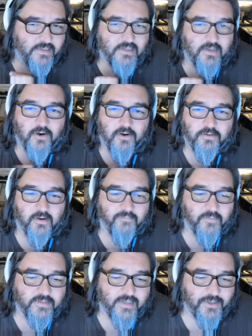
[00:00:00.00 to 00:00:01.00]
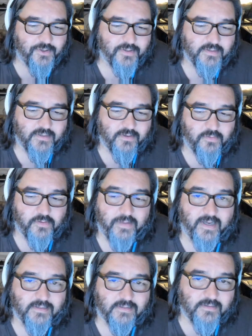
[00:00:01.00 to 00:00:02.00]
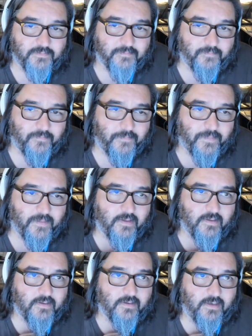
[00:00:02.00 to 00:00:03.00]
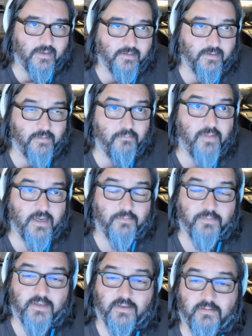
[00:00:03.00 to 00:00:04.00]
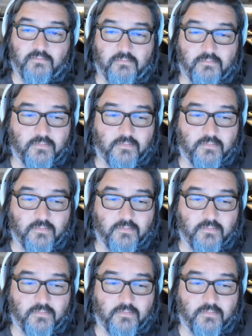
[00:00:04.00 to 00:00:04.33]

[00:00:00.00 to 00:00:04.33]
it's the hard conversations that are the best and that make me,